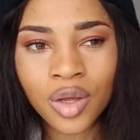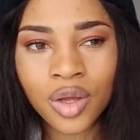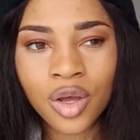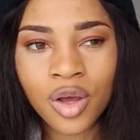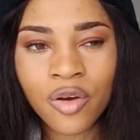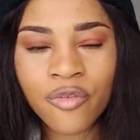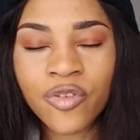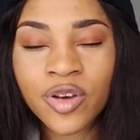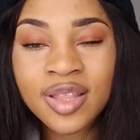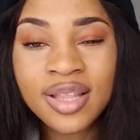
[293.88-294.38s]

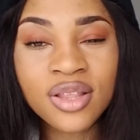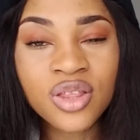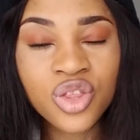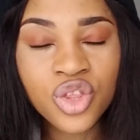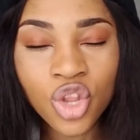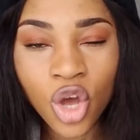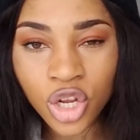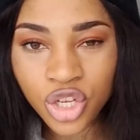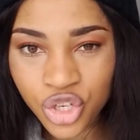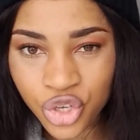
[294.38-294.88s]
For the
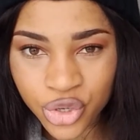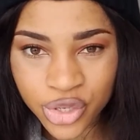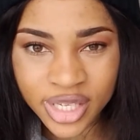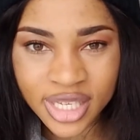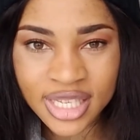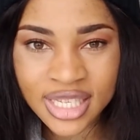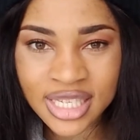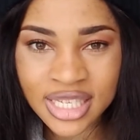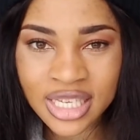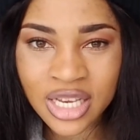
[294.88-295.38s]

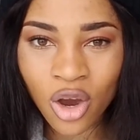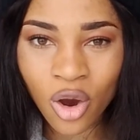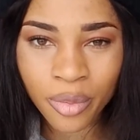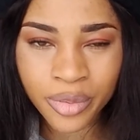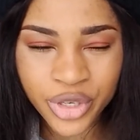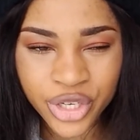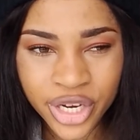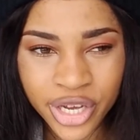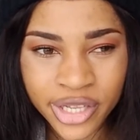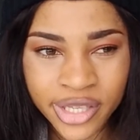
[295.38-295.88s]
non-UCT
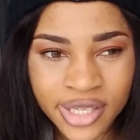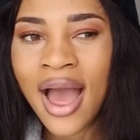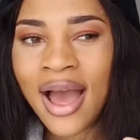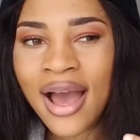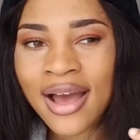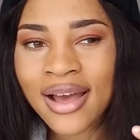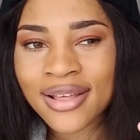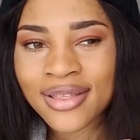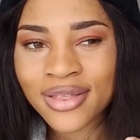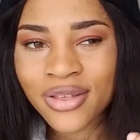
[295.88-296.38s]
options,
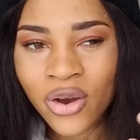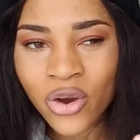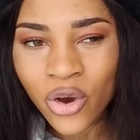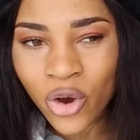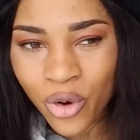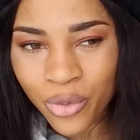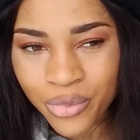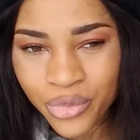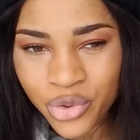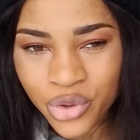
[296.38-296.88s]
the
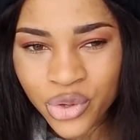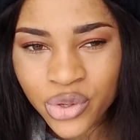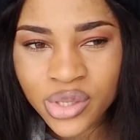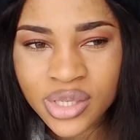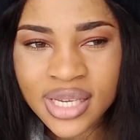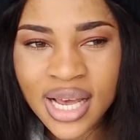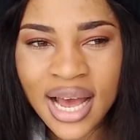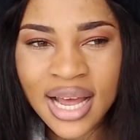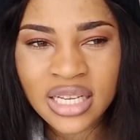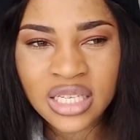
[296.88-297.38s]
communes
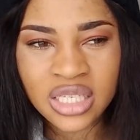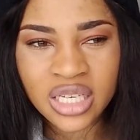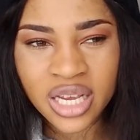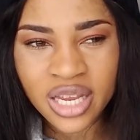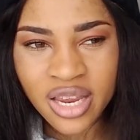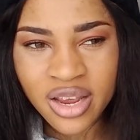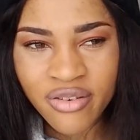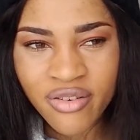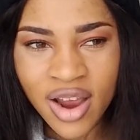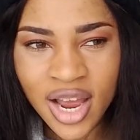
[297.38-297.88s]
are
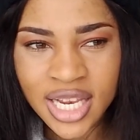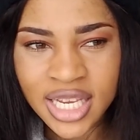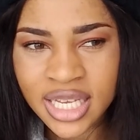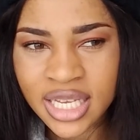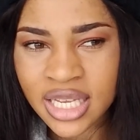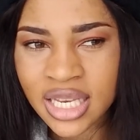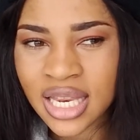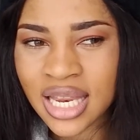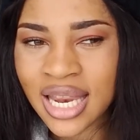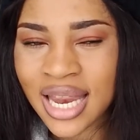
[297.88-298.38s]
generally
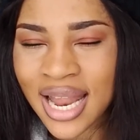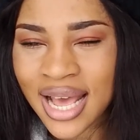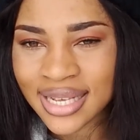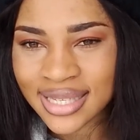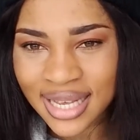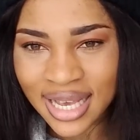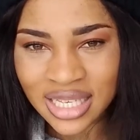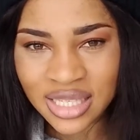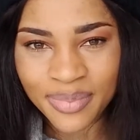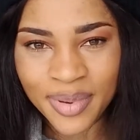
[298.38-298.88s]
less
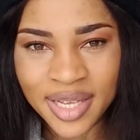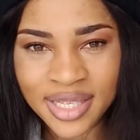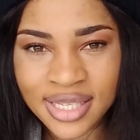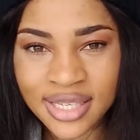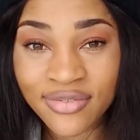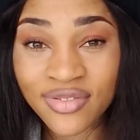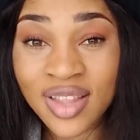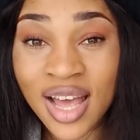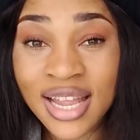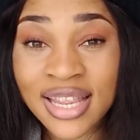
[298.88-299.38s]

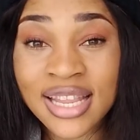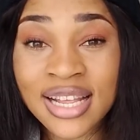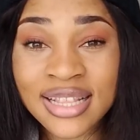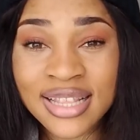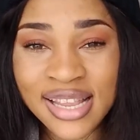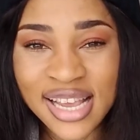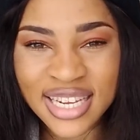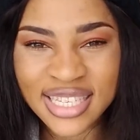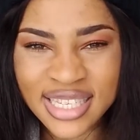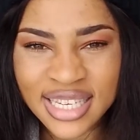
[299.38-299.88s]
expensive than the
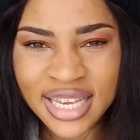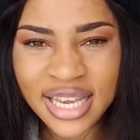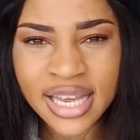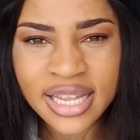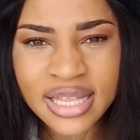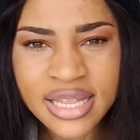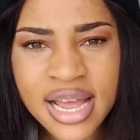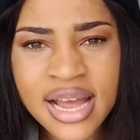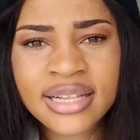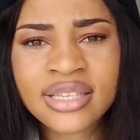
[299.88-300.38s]

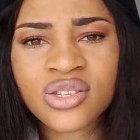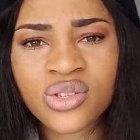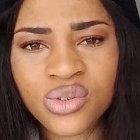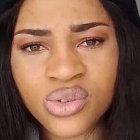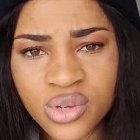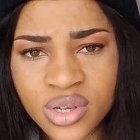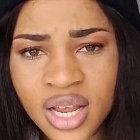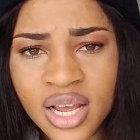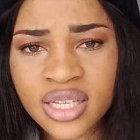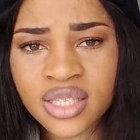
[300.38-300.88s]
dedicated
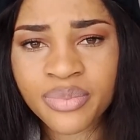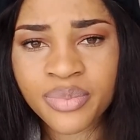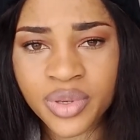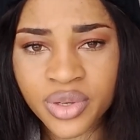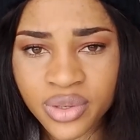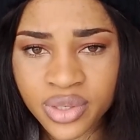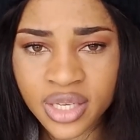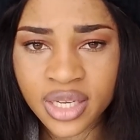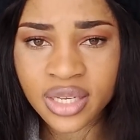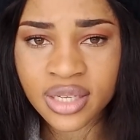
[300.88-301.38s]
student
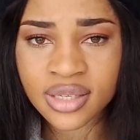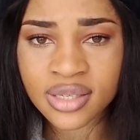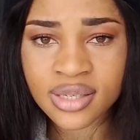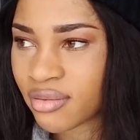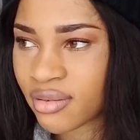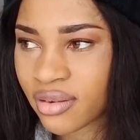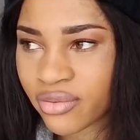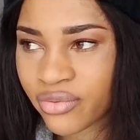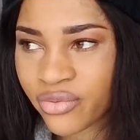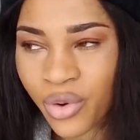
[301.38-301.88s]
buildings,
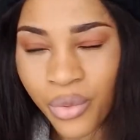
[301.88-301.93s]
from